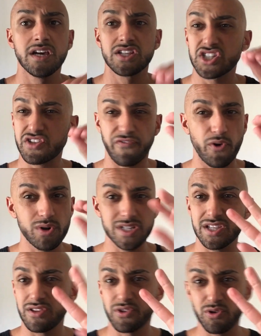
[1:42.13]
just
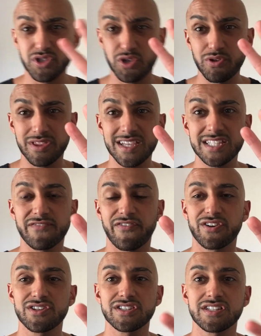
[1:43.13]
focus on those two things
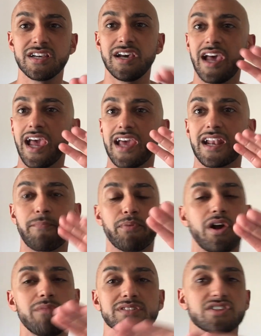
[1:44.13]
first, and I
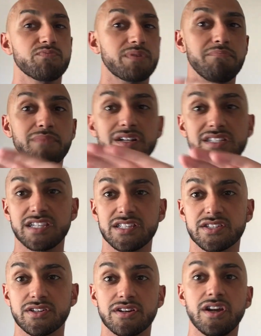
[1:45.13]
promise it'll be much
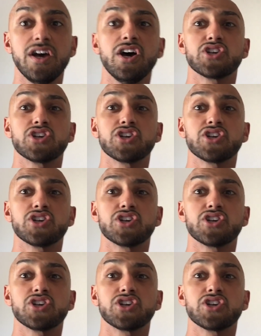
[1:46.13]
easier.